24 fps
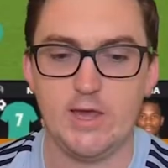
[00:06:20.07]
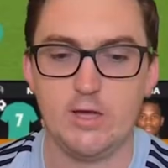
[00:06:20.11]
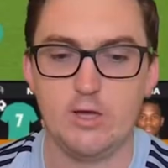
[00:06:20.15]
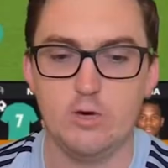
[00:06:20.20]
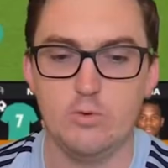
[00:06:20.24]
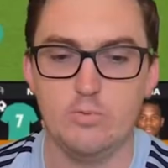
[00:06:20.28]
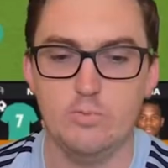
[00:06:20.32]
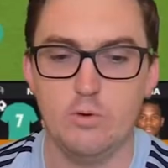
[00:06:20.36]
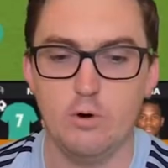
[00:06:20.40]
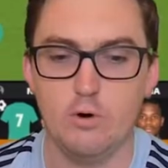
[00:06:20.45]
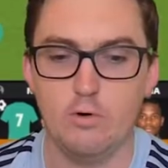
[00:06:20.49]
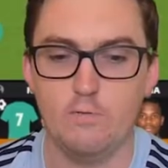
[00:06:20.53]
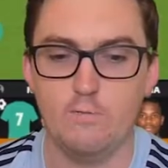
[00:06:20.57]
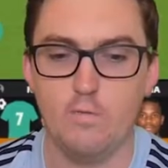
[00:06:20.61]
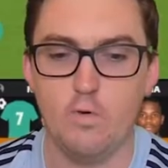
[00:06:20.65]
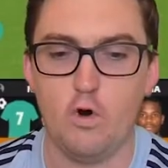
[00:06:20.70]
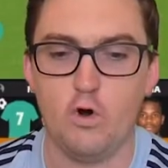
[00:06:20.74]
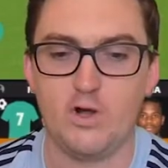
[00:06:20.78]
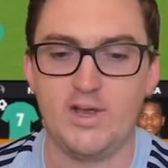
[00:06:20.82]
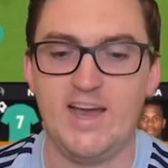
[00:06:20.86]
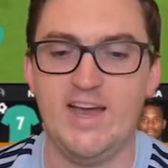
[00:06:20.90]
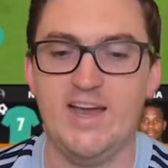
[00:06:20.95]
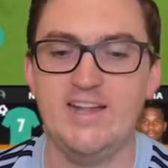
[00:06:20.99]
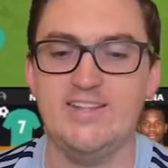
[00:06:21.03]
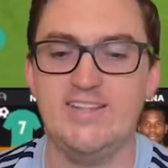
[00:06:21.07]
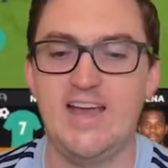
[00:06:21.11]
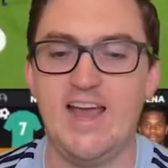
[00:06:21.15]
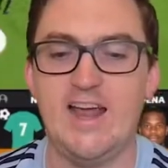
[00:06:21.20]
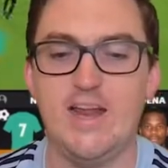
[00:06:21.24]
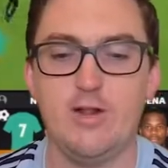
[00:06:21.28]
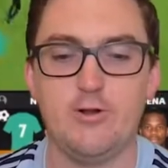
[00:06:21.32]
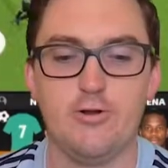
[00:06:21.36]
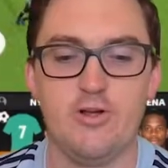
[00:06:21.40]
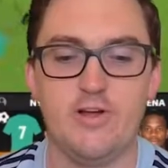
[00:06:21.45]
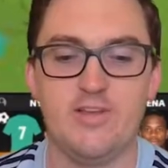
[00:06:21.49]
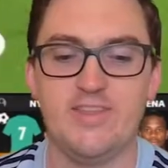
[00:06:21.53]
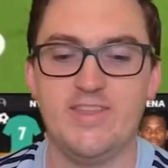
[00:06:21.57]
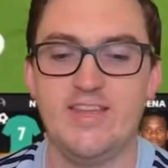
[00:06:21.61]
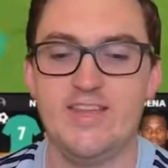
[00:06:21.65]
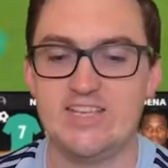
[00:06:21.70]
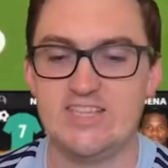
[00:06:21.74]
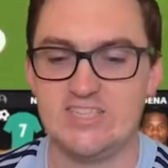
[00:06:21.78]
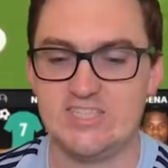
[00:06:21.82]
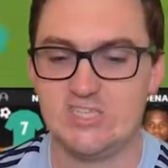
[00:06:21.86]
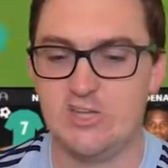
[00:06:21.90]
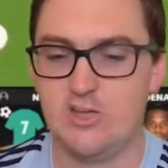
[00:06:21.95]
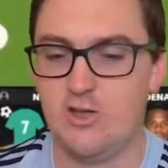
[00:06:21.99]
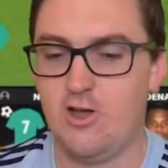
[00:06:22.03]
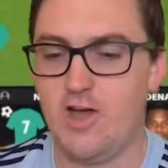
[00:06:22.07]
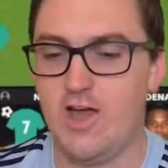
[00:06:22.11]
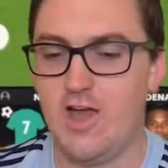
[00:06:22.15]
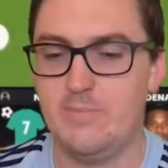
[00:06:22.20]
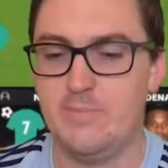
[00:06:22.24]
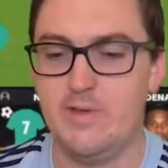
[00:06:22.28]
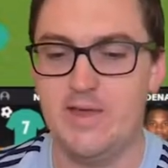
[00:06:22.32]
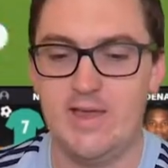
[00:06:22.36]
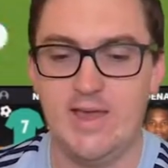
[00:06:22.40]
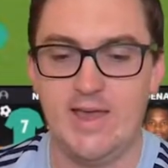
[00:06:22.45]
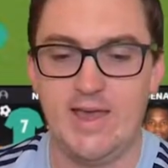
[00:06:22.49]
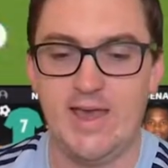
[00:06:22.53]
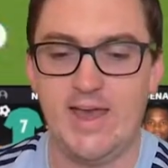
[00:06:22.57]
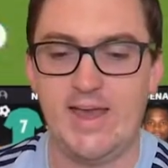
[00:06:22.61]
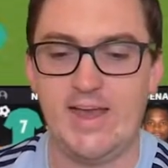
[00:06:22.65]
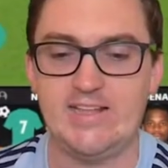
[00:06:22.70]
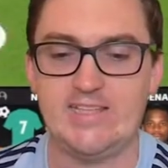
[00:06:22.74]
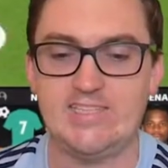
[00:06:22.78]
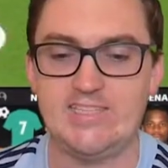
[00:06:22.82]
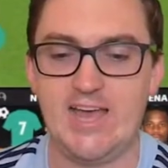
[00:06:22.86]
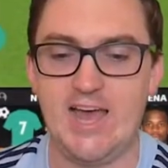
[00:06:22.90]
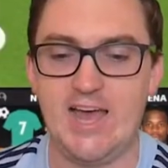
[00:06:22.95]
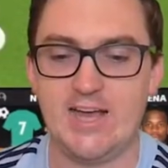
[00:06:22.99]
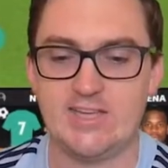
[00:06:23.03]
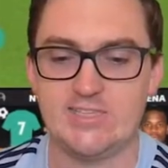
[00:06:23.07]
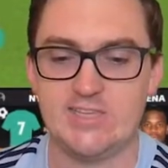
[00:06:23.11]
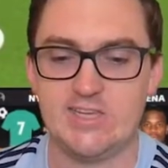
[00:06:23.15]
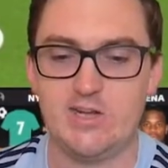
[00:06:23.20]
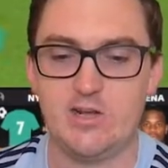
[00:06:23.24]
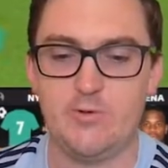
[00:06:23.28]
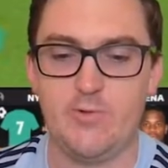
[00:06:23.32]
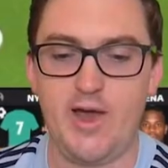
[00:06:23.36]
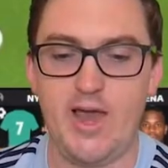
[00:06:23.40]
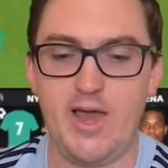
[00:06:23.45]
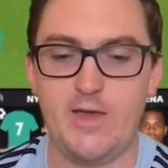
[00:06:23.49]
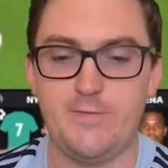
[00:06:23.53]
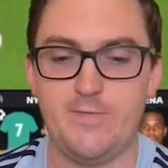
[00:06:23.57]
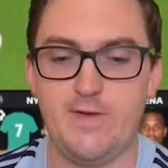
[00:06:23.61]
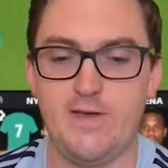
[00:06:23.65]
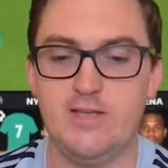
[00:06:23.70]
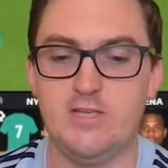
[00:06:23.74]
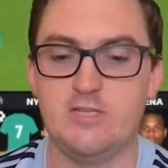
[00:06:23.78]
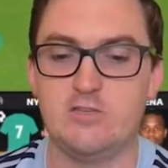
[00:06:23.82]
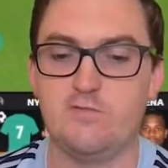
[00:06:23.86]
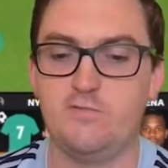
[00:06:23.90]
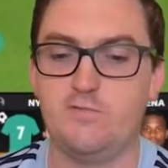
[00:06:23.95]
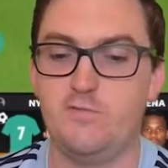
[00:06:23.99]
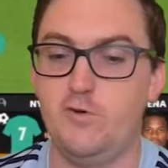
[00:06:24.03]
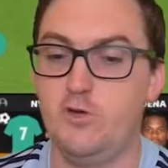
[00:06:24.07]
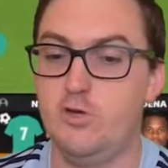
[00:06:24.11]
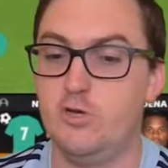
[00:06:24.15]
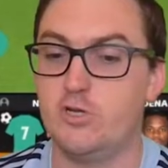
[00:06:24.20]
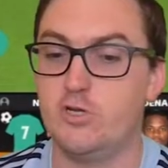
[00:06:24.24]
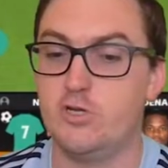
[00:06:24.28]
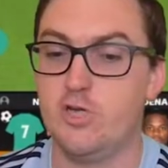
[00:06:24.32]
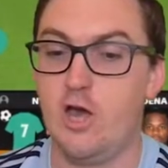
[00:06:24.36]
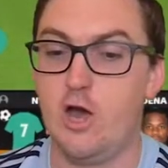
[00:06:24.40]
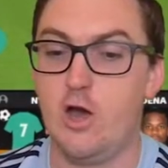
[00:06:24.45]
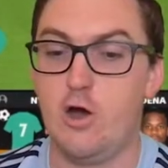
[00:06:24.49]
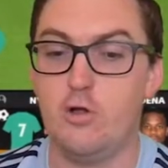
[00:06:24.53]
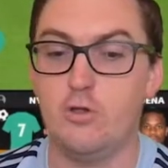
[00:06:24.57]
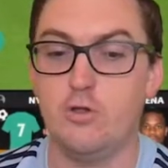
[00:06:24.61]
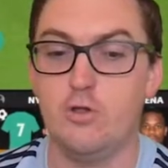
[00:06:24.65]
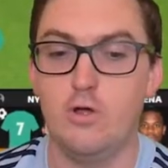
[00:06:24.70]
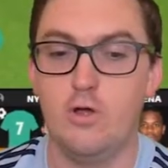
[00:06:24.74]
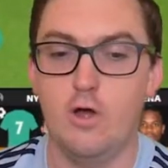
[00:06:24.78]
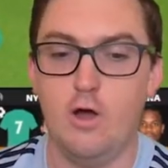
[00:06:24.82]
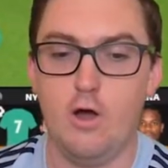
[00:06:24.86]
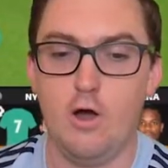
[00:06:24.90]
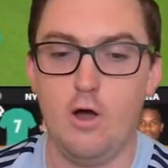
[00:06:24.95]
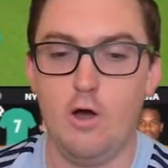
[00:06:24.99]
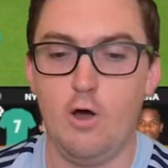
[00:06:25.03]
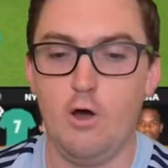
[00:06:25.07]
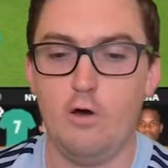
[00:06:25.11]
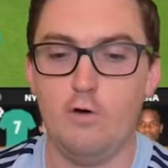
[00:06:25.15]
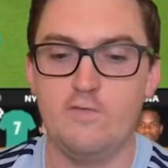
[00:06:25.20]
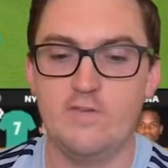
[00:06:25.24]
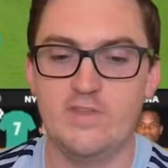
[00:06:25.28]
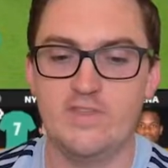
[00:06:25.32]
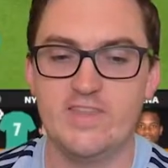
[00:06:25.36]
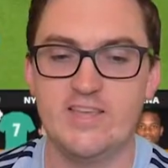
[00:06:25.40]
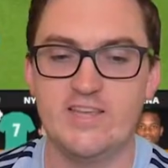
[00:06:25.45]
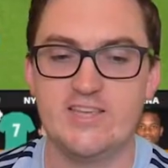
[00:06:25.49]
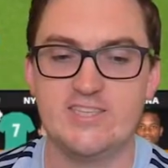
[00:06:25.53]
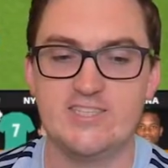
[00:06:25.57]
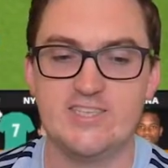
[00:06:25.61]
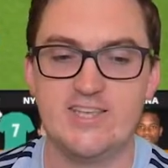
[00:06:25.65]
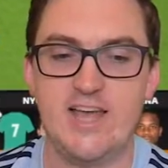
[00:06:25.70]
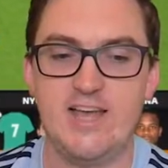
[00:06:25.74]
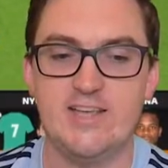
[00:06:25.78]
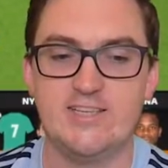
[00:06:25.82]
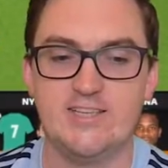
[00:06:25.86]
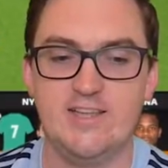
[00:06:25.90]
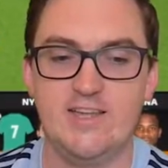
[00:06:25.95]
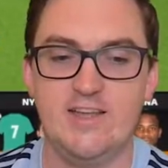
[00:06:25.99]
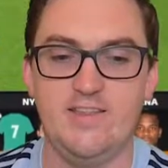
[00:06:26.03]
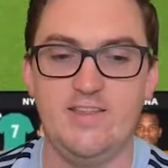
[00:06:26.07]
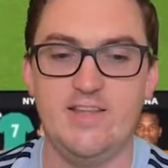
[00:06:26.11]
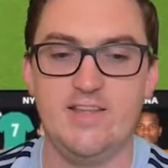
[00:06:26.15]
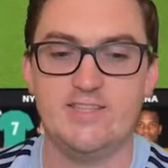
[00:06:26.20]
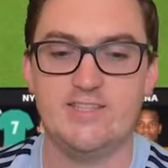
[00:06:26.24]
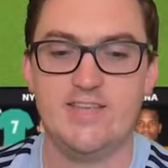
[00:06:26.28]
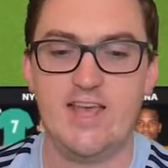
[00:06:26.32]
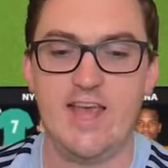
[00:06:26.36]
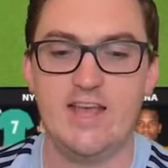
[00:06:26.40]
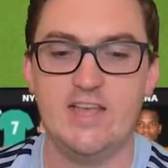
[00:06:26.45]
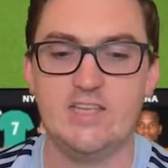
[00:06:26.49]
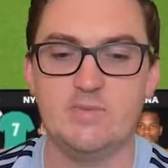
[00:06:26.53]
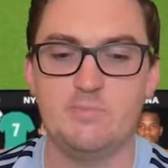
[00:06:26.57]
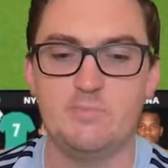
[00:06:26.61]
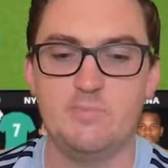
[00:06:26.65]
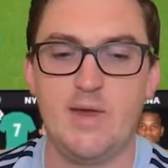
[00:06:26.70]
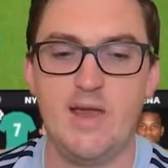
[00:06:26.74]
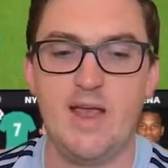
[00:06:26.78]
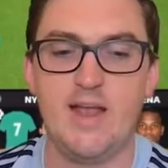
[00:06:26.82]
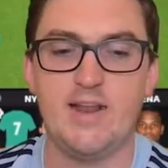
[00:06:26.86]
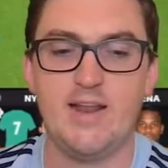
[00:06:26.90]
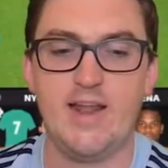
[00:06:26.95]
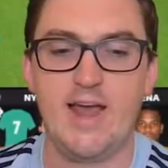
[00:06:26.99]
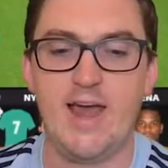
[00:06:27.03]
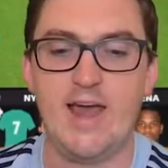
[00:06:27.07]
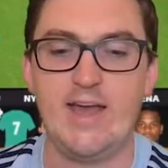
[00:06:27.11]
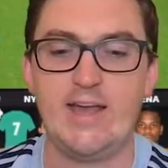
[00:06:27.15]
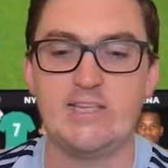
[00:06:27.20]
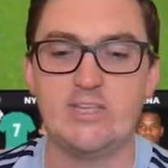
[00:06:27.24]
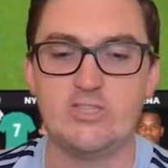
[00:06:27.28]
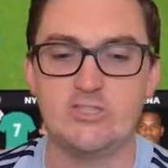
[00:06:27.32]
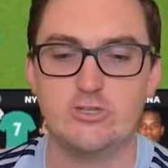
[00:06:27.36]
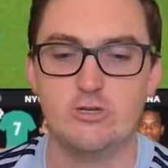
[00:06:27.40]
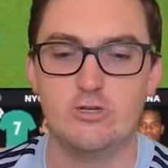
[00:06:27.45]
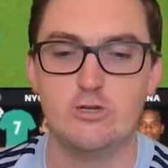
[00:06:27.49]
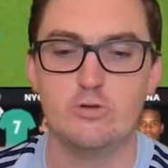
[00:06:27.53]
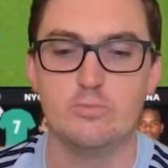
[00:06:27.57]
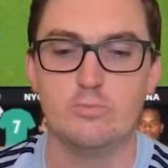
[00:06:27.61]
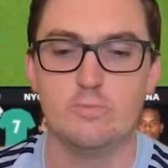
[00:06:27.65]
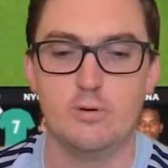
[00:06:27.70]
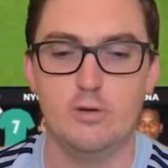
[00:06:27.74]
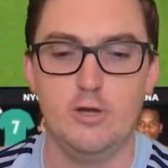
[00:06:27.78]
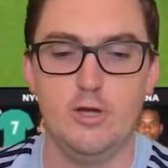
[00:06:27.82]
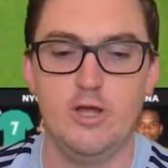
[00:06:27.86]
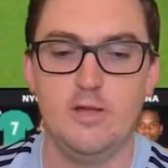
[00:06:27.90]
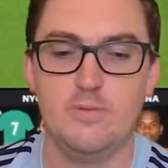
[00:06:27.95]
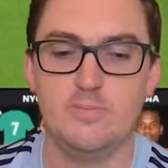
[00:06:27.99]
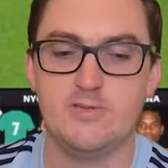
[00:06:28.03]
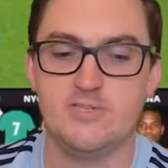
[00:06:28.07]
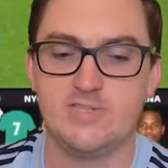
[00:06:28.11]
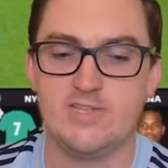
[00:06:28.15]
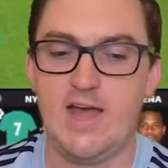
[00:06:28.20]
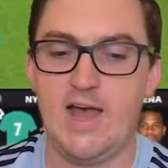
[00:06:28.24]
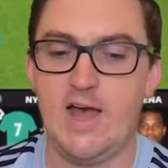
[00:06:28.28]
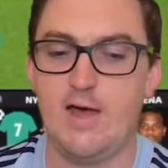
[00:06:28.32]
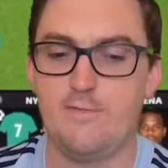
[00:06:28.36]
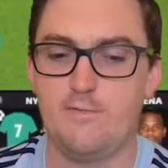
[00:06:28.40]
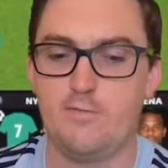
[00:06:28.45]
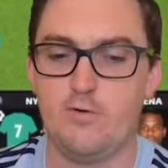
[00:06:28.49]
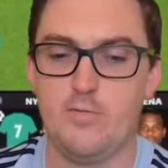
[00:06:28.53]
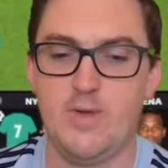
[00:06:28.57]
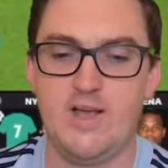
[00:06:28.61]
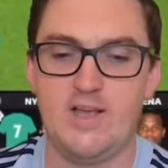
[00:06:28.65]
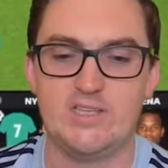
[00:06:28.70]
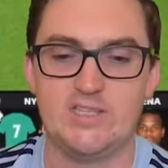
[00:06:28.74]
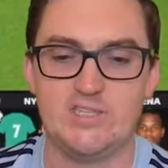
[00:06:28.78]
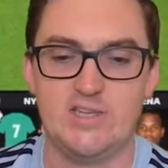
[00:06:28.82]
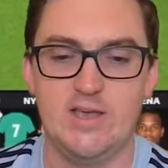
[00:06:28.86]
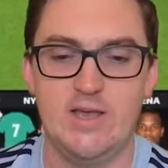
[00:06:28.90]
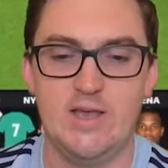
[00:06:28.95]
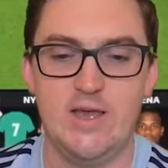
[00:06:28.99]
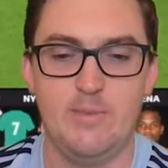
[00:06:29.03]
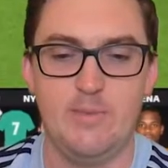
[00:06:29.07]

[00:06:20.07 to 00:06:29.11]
Good ball for Kadena, and this time he tucks it away for his third goal of the season. And this has been a superb start from us,